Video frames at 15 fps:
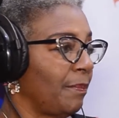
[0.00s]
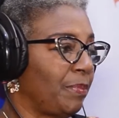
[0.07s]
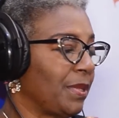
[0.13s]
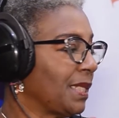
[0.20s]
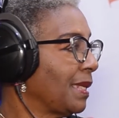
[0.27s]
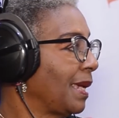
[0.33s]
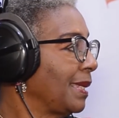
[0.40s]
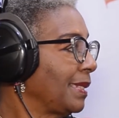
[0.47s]

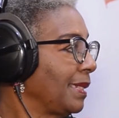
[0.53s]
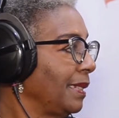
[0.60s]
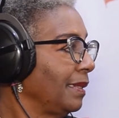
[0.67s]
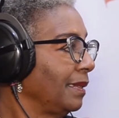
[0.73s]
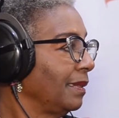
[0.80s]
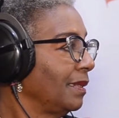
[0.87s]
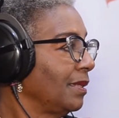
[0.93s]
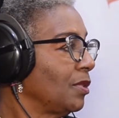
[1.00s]
Precisely.
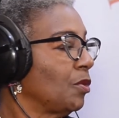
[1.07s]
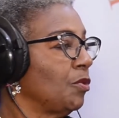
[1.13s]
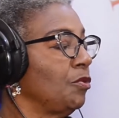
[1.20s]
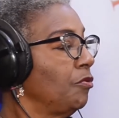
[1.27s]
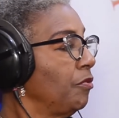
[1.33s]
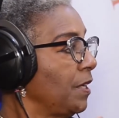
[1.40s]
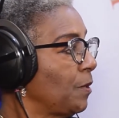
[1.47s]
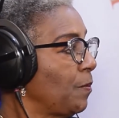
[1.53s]
So
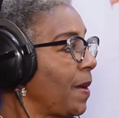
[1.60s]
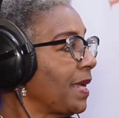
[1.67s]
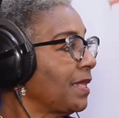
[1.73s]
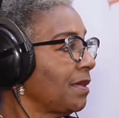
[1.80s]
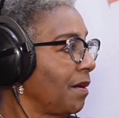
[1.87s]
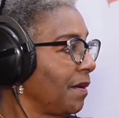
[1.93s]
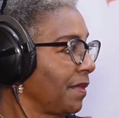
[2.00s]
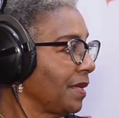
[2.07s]
you respect
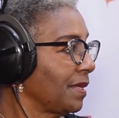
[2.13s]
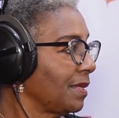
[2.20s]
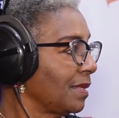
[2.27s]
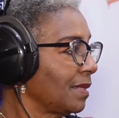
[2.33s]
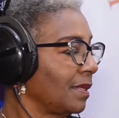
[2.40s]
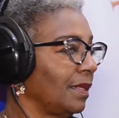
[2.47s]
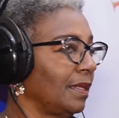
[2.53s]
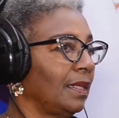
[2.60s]

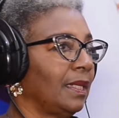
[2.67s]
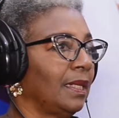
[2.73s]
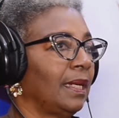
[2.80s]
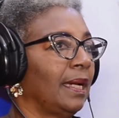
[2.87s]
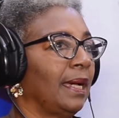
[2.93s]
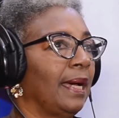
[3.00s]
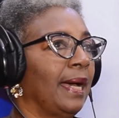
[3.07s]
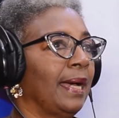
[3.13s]
others.
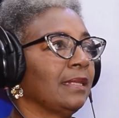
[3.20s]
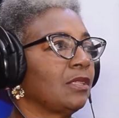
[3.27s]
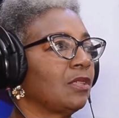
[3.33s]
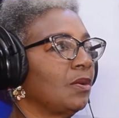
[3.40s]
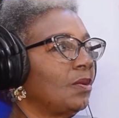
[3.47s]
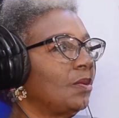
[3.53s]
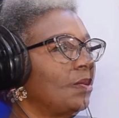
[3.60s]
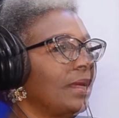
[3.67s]
And
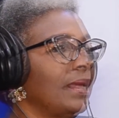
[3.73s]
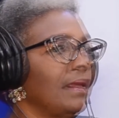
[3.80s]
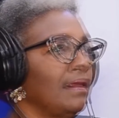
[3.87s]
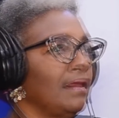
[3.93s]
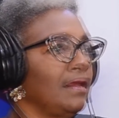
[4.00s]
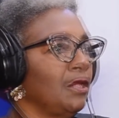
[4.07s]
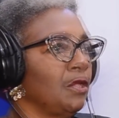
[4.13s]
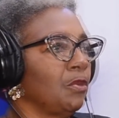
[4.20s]
so
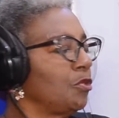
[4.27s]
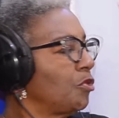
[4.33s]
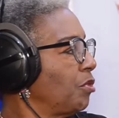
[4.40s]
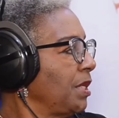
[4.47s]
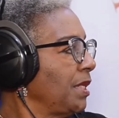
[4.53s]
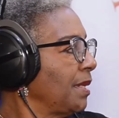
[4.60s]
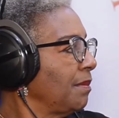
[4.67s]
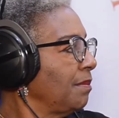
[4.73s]
you don't
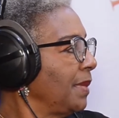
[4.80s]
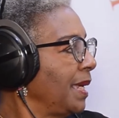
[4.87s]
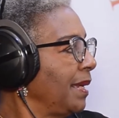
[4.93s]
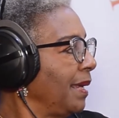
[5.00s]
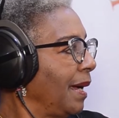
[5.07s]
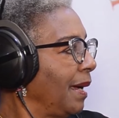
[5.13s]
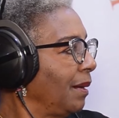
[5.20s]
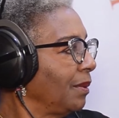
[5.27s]
treat them
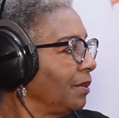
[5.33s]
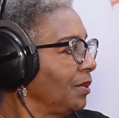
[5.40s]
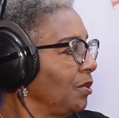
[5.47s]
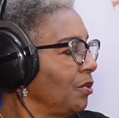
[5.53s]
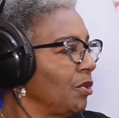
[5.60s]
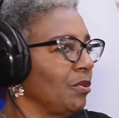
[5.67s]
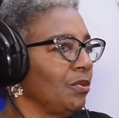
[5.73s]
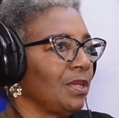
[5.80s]
anyhow. You
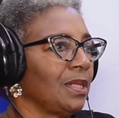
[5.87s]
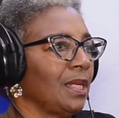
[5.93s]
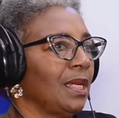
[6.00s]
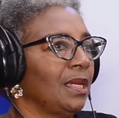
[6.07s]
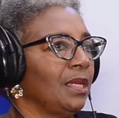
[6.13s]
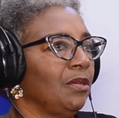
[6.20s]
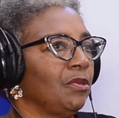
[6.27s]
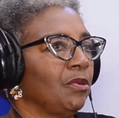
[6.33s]

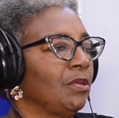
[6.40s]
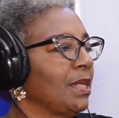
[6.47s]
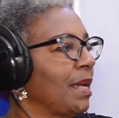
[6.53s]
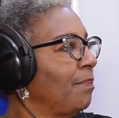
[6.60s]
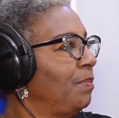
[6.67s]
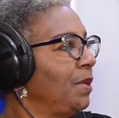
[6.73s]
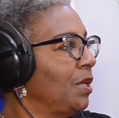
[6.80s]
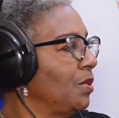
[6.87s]
don't
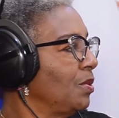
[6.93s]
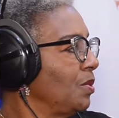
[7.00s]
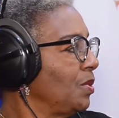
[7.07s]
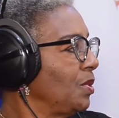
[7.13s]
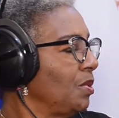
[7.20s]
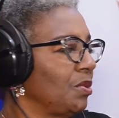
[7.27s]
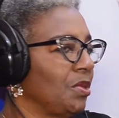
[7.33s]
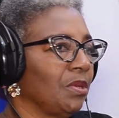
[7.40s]

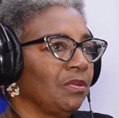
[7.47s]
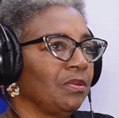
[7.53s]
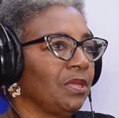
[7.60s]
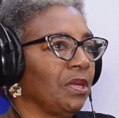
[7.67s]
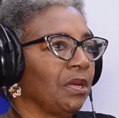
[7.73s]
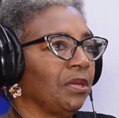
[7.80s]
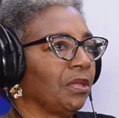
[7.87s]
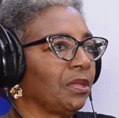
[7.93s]
abuse,
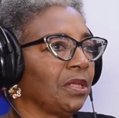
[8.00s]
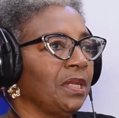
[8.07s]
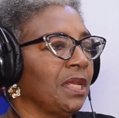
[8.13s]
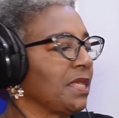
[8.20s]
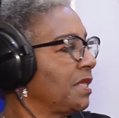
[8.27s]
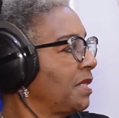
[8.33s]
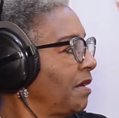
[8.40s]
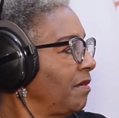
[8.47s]
you're not
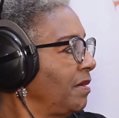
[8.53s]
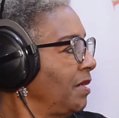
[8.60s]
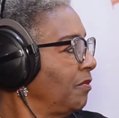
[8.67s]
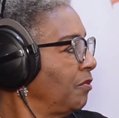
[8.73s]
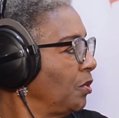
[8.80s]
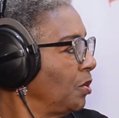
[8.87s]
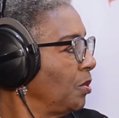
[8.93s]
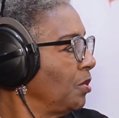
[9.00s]
unnecessarily
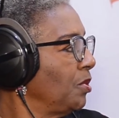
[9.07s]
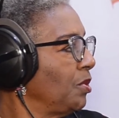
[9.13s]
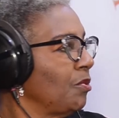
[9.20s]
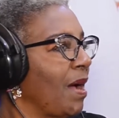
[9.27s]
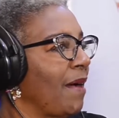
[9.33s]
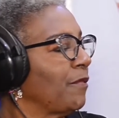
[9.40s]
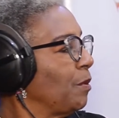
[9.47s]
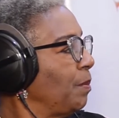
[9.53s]
rude, you
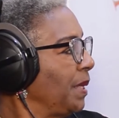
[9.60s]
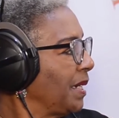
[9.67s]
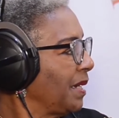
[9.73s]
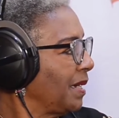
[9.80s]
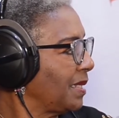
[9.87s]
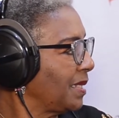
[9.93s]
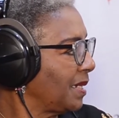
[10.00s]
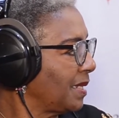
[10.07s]
have to be
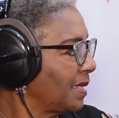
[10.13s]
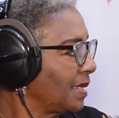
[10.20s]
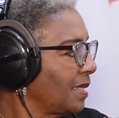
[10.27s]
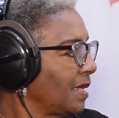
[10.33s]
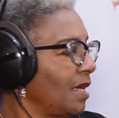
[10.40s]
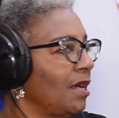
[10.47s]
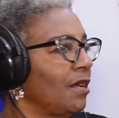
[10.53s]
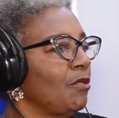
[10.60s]
courteous,
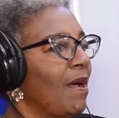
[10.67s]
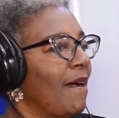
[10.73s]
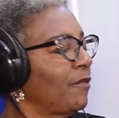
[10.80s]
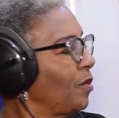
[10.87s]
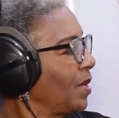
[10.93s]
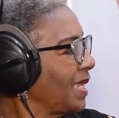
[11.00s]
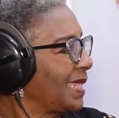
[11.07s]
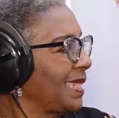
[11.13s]
you have
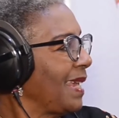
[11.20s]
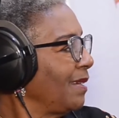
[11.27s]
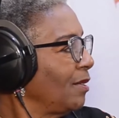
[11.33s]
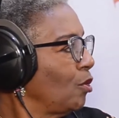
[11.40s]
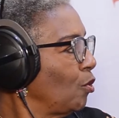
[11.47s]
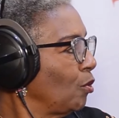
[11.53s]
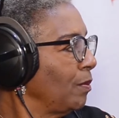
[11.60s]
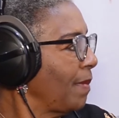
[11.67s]
to extend
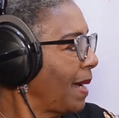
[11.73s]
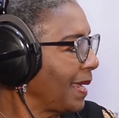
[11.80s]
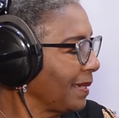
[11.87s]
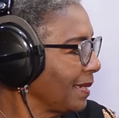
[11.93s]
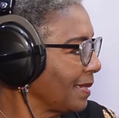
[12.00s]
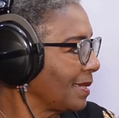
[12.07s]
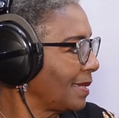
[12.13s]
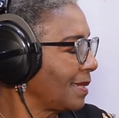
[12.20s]
good
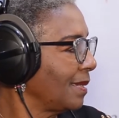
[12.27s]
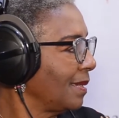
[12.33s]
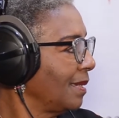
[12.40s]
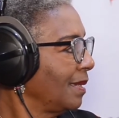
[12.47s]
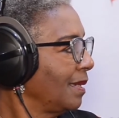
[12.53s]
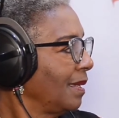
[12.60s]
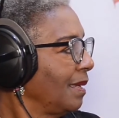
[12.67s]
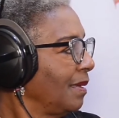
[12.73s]
manners.
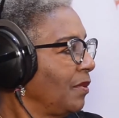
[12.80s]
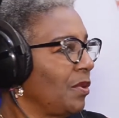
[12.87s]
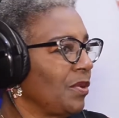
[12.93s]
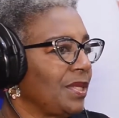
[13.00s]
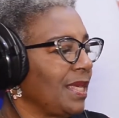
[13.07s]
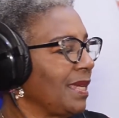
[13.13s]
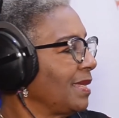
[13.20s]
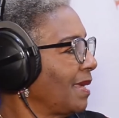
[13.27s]
Those
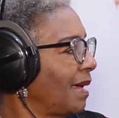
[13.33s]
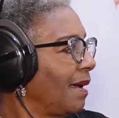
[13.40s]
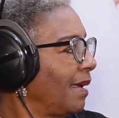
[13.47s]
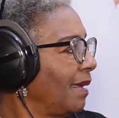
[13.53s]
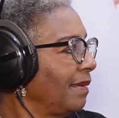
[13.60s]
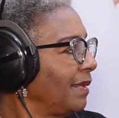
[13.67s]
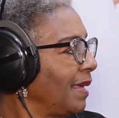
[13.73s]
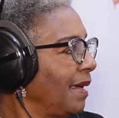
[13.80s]
things
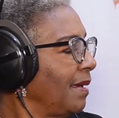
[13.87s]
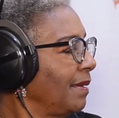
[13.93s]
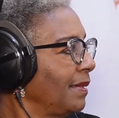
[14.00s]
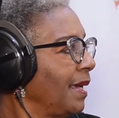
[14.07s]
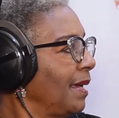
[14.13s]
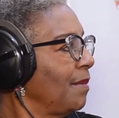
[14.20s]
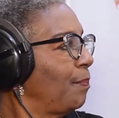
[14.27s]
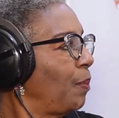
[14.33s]
are
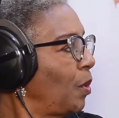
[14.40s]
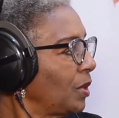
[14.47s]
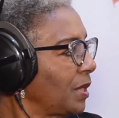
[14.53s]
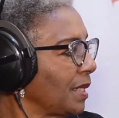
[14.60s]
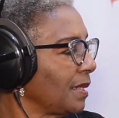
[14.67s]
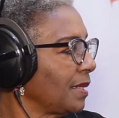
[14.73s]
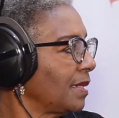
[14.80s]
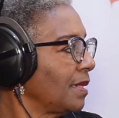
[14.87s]
they're
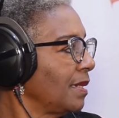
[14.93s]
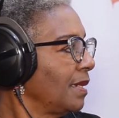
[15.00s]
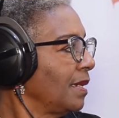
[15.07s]
important.